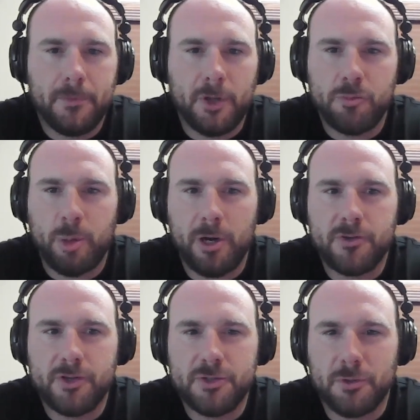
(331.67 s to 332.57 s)
his
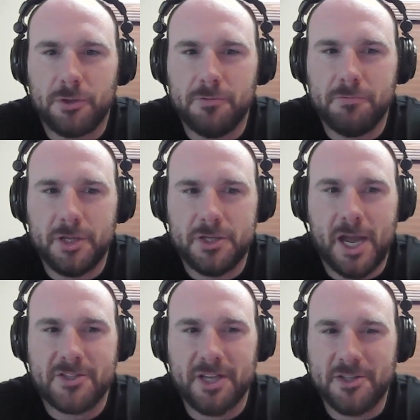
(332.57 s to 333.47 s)
parents had sold his
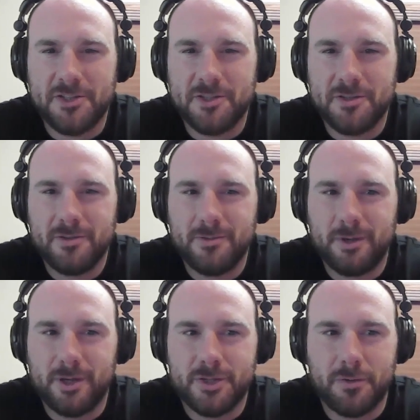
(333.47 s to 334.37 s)
assets
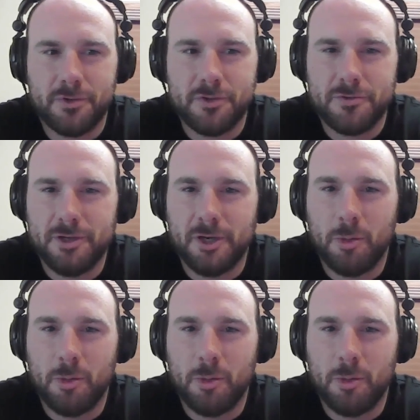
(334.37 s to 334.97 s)
because there was,